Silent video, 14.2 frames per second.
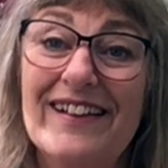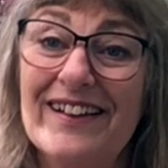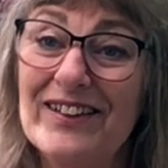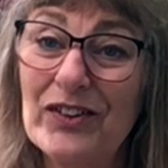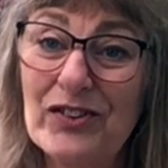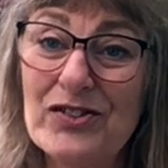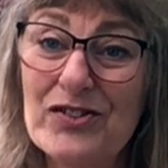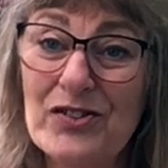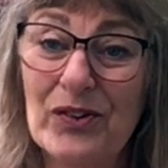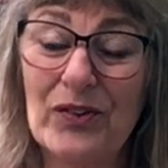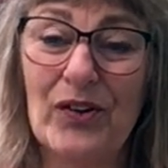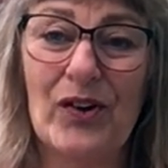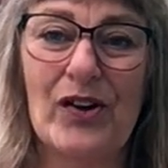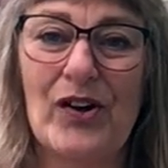not so
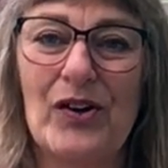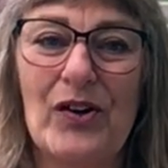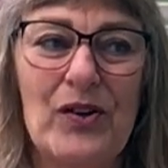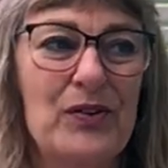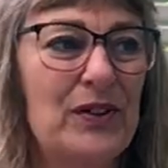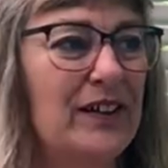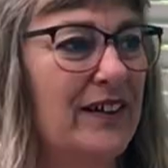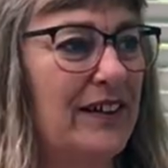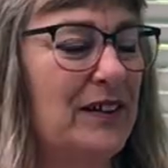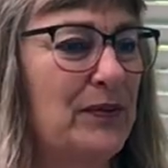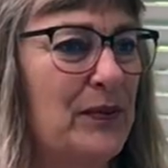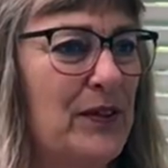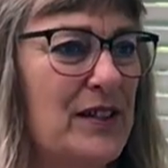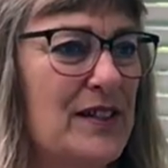long ago.
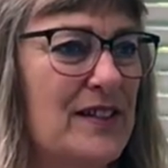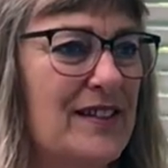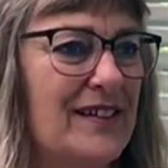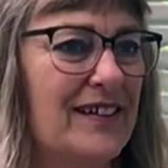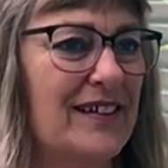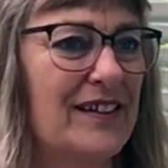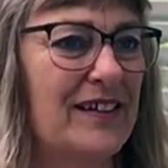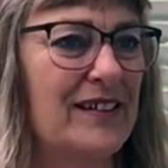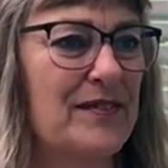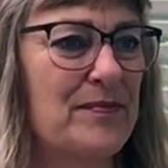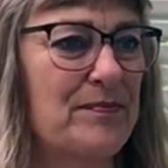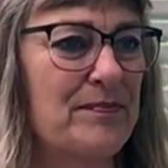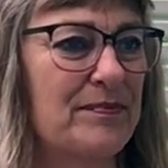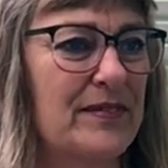It was, I
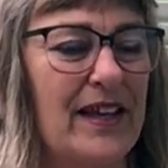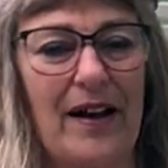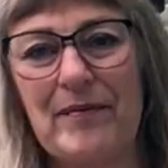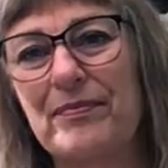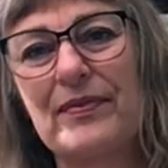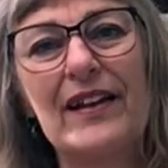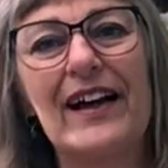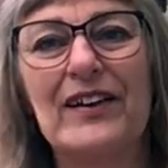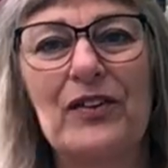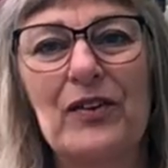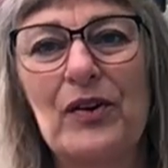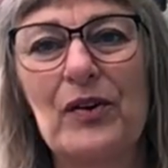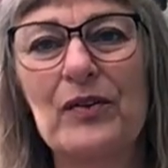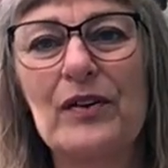
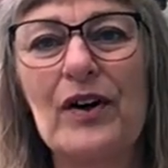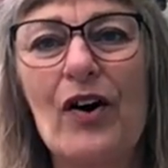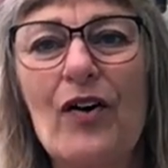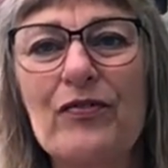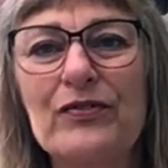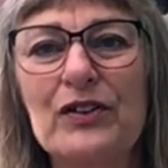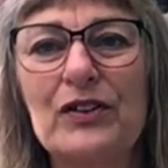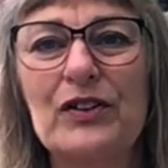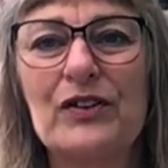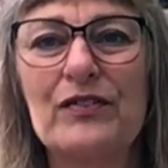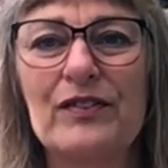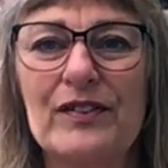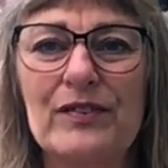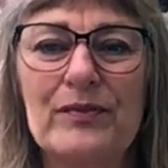don't know, after the
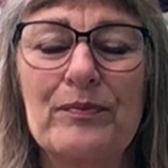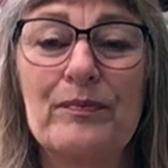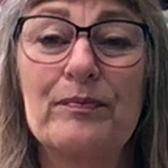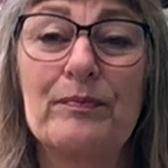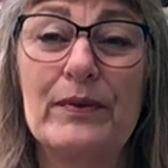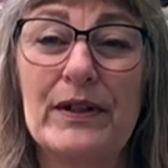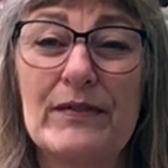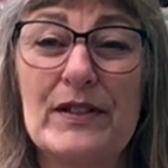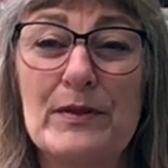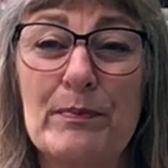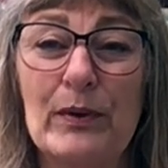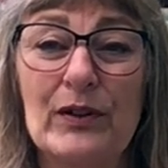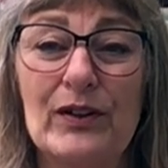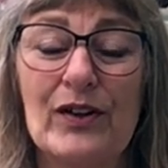previous
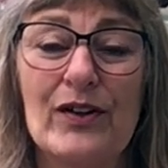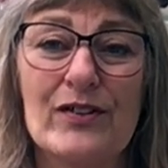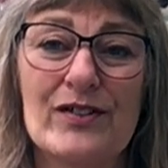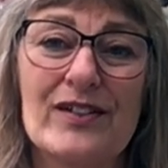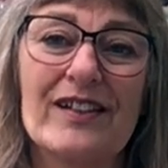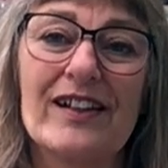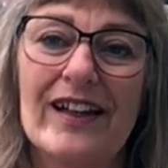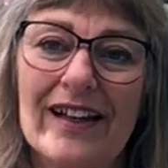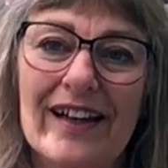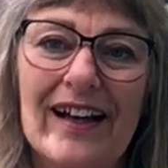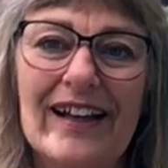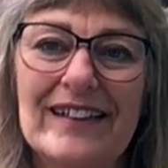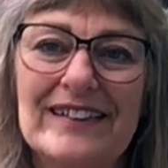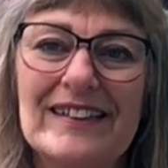podcast
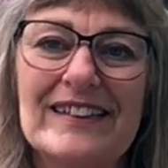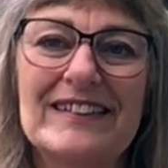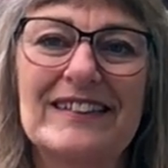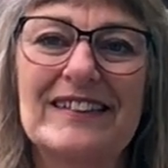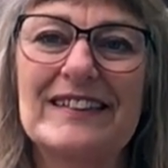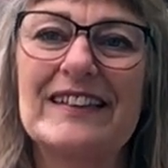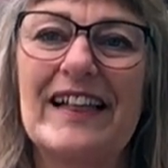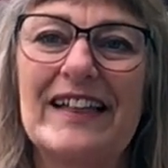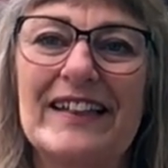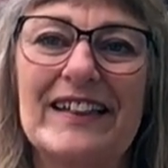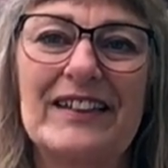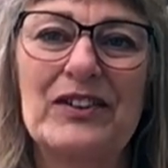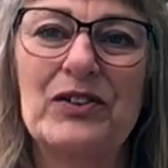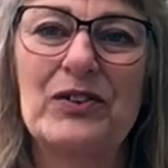I just
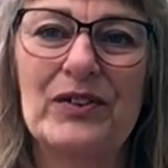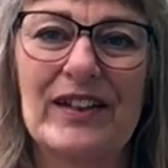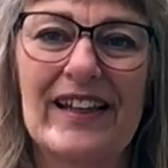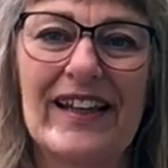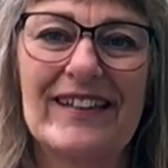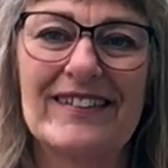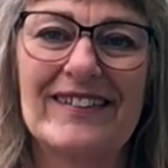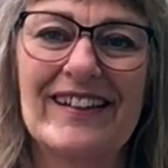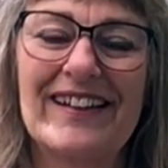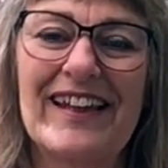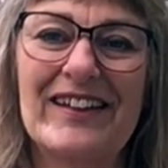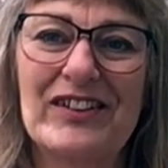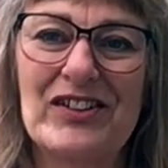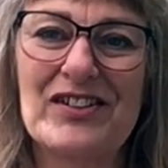decided to
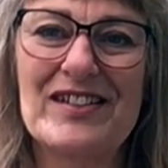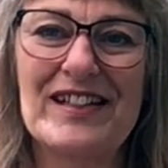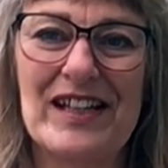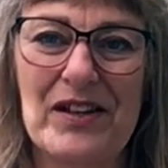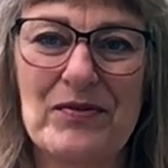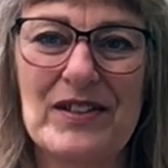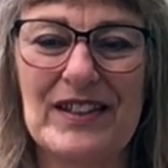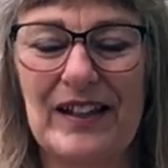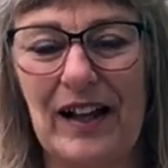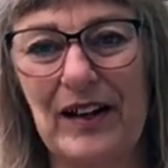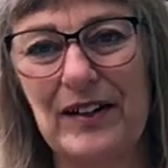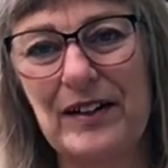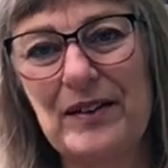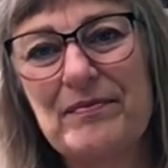get the sleeves
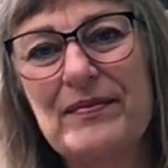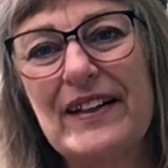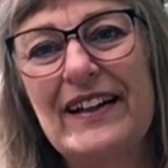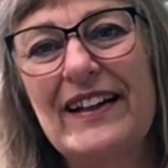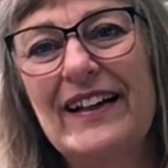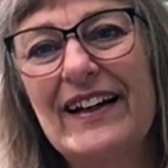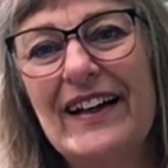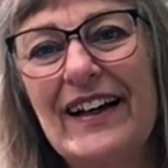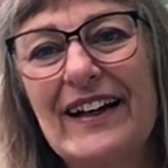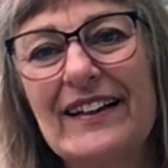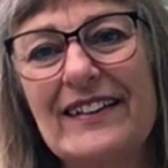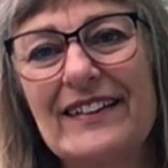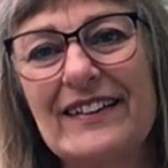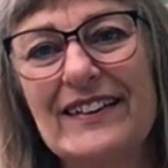done.
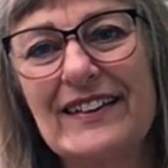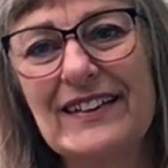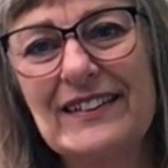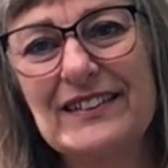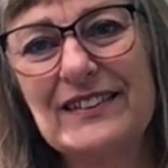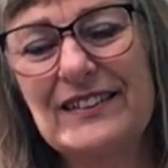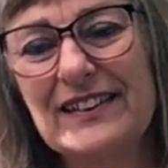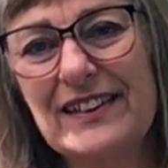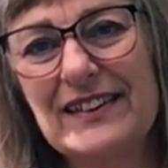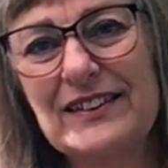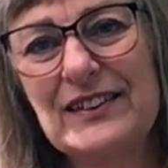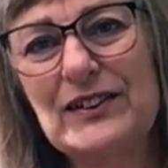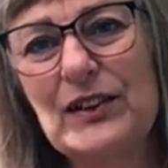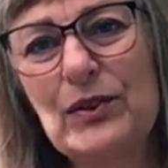And it's
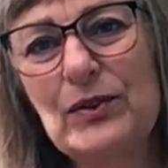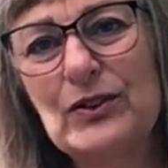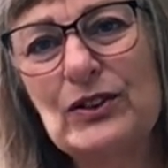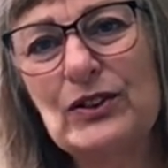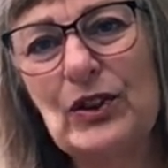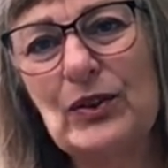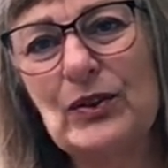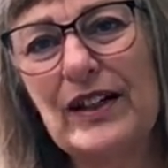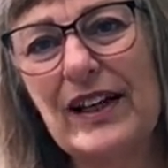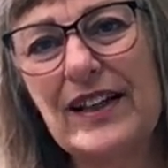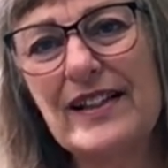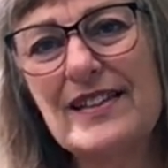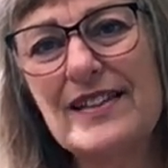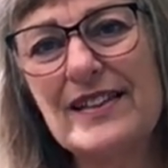so
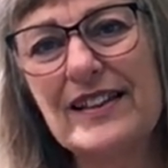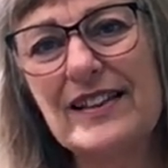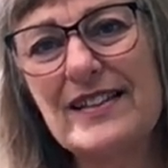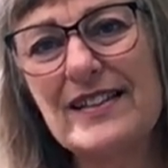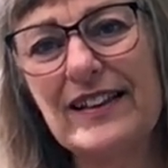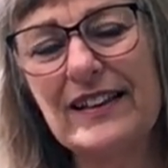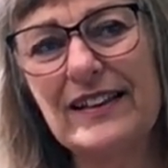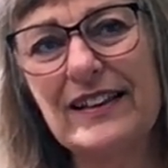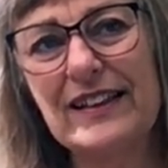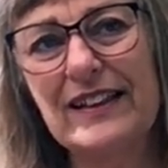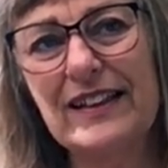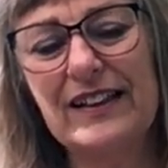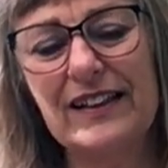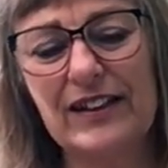nice. It's
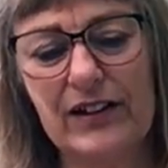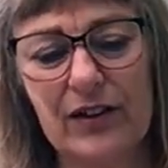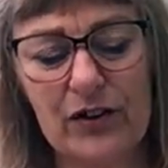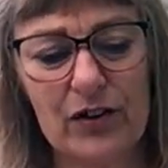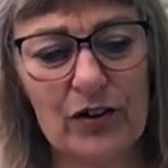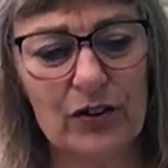knitted in a